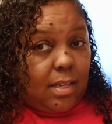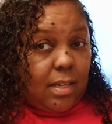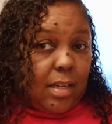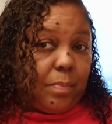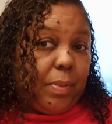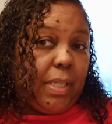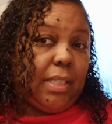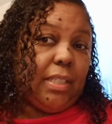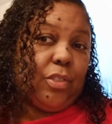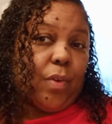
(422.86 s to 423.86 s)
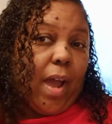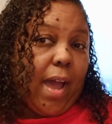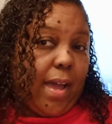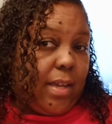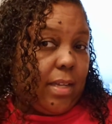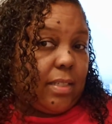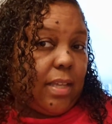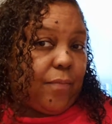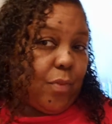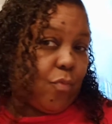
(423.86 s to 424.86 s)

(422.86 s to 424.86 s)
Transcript: completely dry, except for